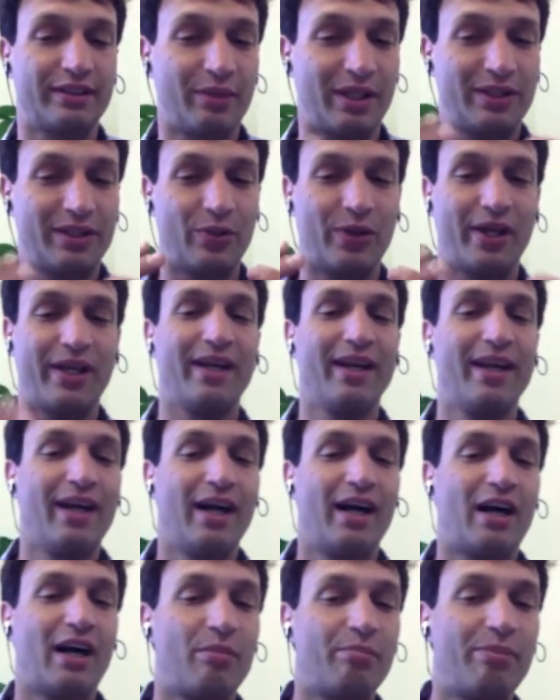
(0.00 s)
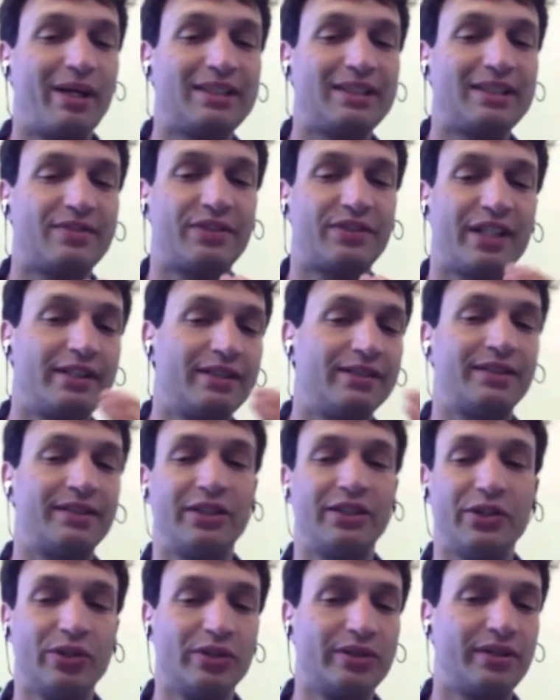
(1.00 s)
And by the way, our best friend is
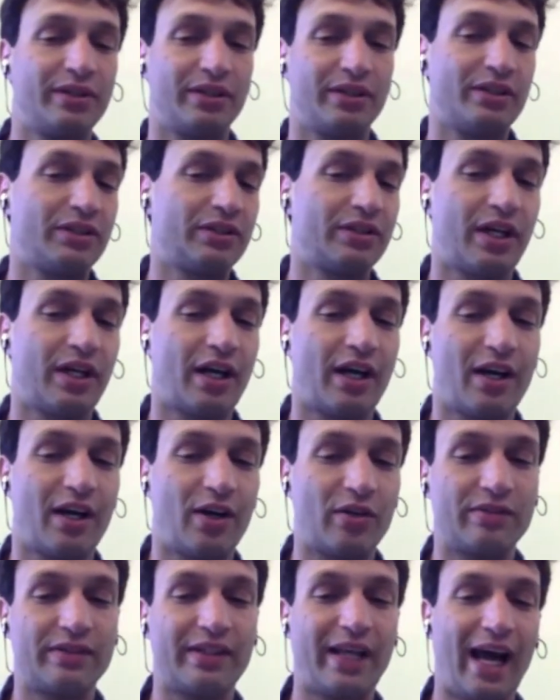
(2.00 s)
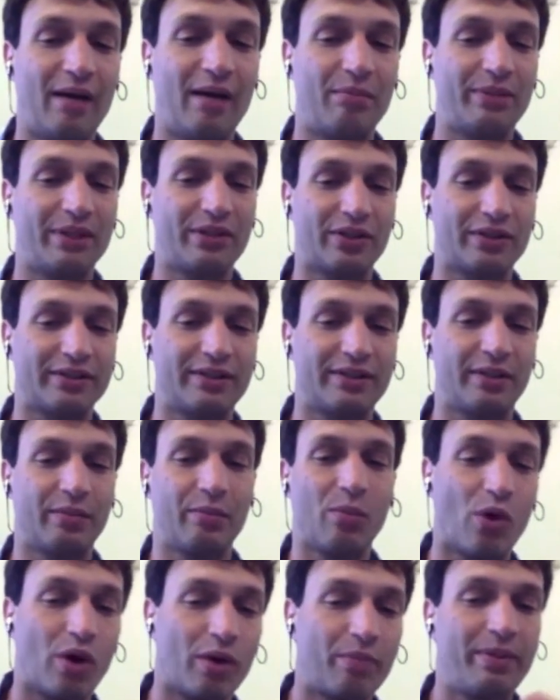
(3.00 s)
the usage uh, of the app because the
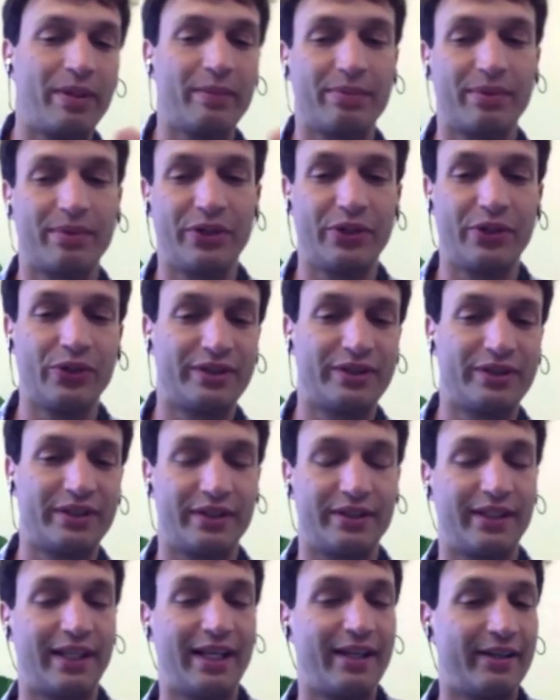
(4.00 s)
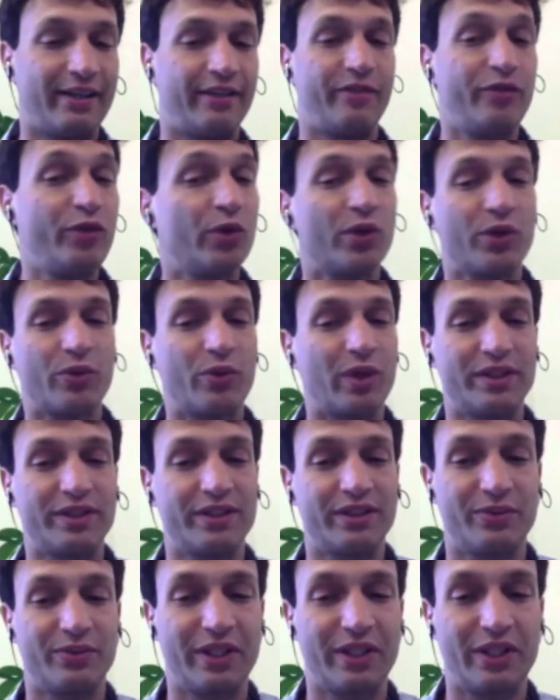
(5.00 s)
more people use it, the, the fewer
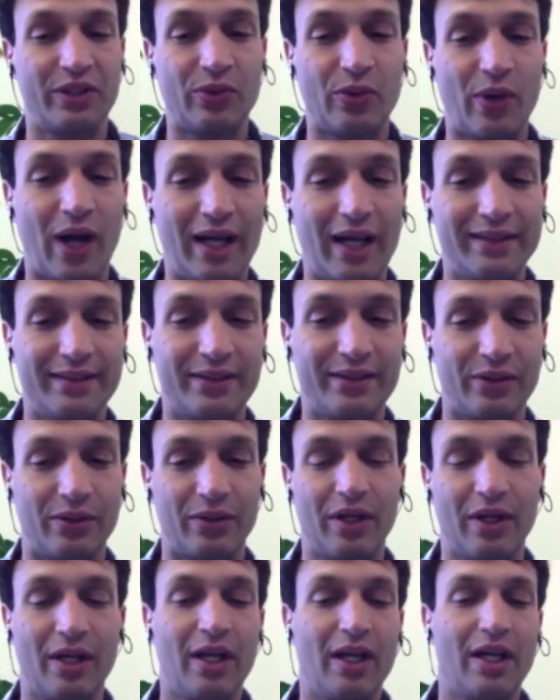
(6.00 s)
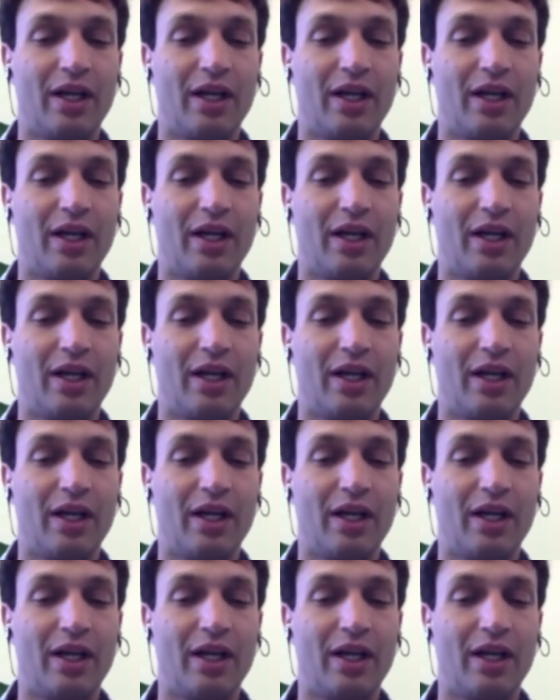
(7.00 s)
questions we need to ask you